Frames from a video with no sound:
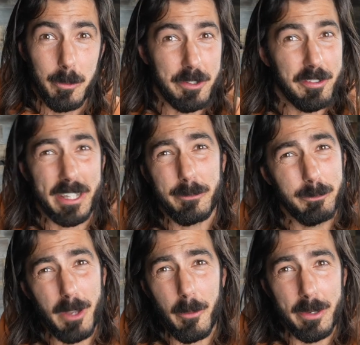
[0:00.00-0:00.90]
which like
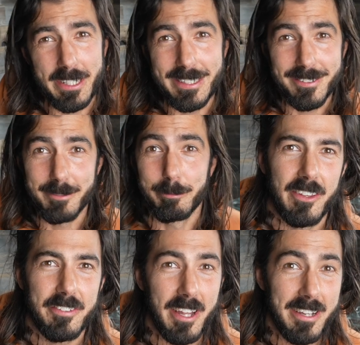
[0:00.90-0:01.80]
no one needs.
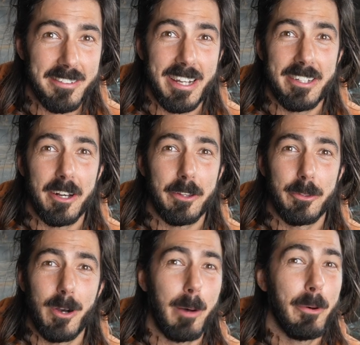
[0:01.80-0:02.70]
The studies that I dug
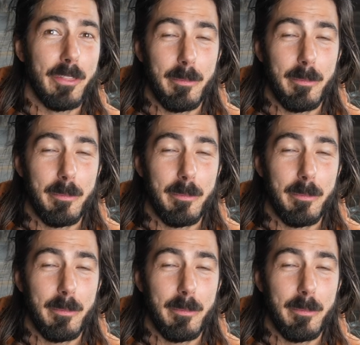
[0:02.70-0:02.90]
through, I'll put